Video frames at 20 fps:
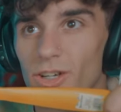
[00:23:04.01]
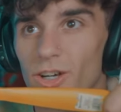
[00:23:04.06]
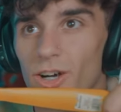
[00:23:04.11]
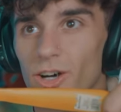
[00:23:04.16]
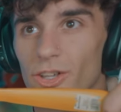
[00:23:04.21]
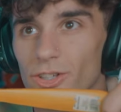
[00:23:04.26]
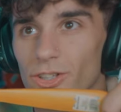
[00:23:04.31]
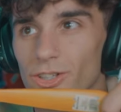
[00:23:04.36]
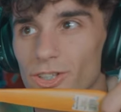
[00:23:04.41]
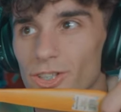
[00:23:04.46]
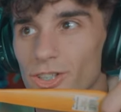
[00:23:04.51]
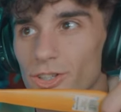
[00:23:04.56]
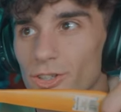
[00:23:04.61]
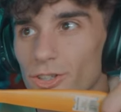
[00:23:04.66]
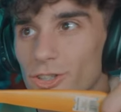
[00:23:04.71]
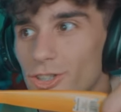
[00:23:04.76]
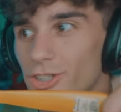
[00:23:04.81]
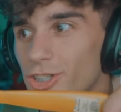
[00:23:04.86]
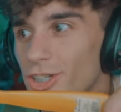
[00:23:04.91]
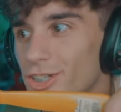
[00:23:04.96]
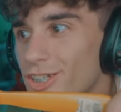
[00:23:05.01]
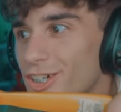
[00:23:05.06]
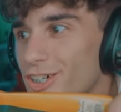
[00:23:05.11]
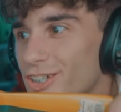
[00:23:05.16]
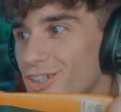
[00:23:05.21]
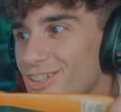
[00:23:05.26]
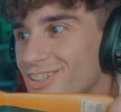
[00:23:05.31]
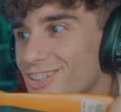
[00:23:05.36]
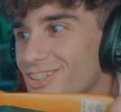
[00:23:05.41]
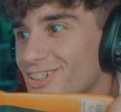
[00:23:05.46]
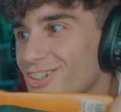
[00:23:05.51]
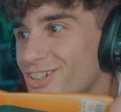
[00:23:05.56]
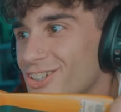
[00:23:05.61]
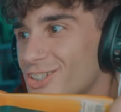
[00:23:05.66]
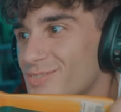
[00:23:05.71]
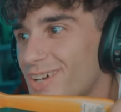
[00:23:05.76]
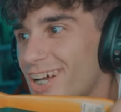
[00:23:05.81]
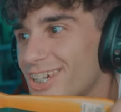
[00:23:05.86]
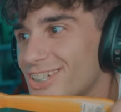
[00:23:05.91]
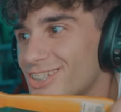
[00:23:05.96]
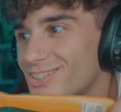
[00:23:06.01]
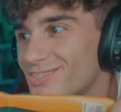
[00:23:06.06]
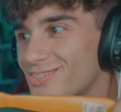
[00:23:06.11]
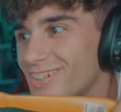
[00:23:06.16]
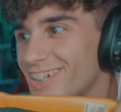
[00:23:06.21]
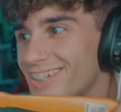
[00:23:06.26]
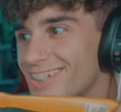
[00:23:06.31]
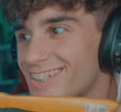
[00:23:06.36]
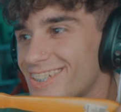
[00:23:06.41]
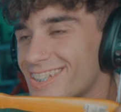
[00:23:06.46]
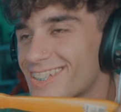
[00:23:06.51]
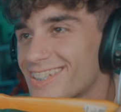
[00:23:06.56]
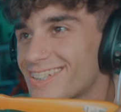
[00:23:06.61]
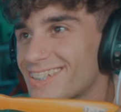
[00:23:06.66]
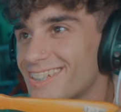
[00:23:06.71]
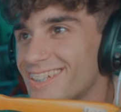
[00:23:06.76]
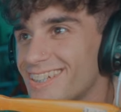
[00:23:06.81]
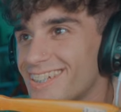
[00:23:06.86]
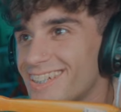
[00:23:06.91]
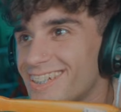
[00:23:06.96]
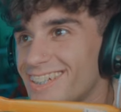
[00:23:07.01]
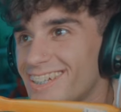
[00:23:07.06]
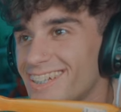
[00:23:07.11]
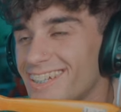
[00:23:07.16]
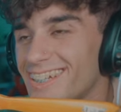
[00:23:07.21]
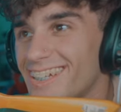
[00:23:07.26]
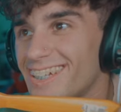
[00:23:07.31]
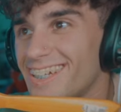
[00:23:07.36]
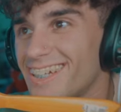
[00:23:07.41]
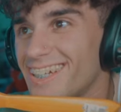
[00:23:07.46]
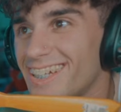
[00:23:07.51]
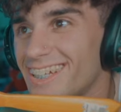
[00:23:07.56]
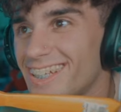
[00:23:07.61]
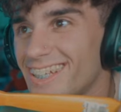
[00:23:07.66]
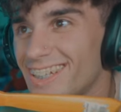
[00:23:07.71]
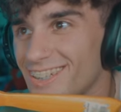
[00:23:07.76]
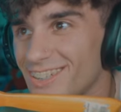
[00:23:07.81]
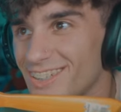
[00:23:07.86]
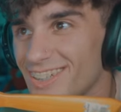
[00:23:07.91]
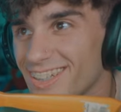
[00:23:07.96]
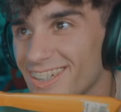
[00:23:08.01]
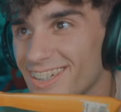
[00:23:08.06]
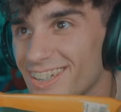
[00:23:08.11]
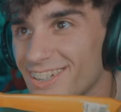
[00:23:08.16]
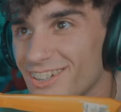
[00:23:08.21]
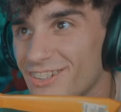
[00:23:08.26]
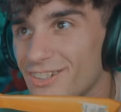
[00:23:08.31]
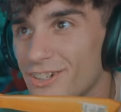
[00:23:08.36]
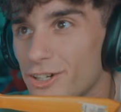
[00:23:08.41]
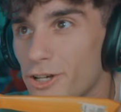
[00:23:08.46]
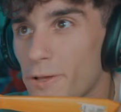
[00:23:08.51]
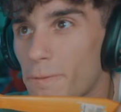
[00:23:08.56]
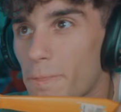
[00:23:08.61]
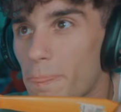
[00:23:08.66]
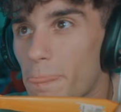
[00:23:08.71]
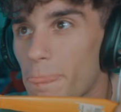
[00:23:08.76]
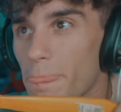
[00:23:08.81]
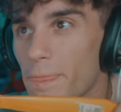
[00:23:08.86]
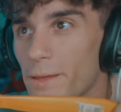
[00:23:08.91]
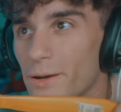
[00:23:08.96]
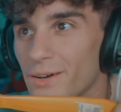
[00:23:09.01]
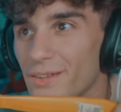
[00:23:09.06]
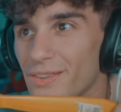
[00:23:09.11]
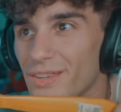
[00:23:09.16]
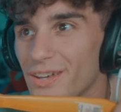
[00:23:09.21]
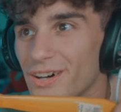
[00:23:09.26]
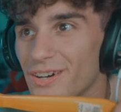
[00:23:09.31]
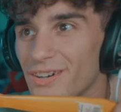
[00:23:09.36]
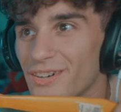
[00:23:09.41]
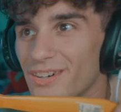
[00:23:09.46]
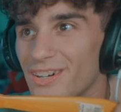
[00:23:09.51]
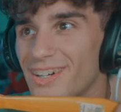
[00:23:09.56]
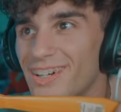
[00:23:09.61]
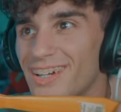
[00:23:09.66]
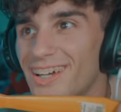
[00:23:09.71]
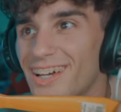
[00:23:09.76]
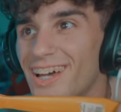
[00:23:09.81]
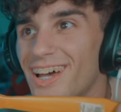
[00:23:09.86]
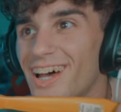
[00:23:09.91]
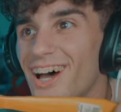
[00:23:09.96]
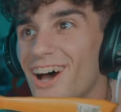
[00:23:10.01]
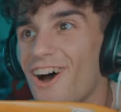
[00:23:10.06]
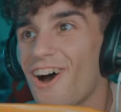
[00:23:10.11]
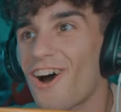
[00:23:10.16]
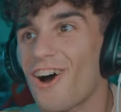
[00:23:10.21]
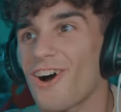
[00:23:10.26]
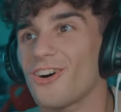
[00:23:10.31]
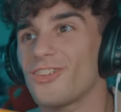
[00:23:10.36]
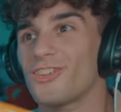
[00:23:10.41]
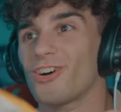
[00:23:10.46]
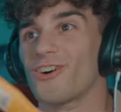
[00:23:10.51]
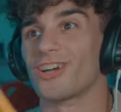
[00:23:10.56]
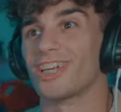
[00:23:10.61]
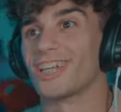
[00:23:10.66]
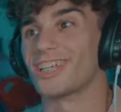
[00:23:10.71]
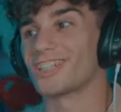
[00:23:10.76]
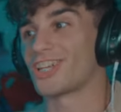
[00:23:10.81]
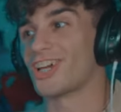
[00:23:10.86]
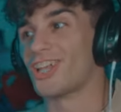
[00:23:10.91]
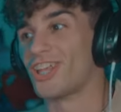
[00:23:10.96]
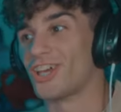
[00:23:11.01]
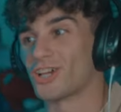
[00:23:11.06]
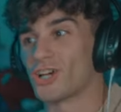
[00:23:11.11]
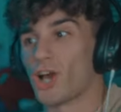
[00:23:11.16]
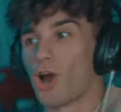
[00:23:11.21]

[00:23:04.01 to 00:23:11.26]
Oh, they're gonna they're gonna take that. They're gonna smash his face. Kill. Oh no. Oh no, he's gonna